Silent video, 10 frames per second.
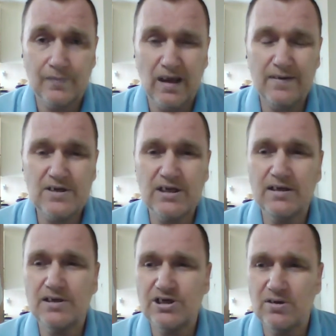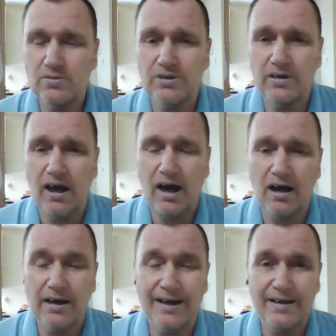I've seen children
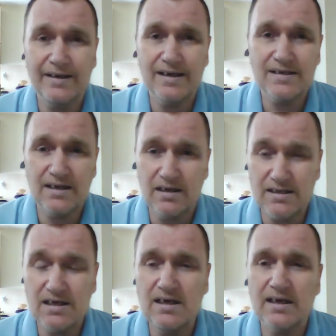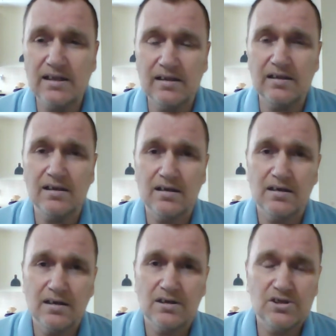hung in their cellars, little
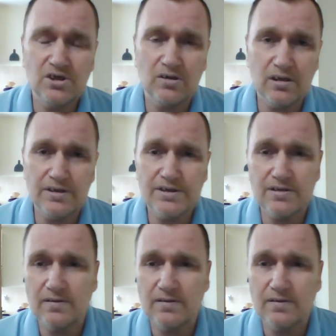toddlers.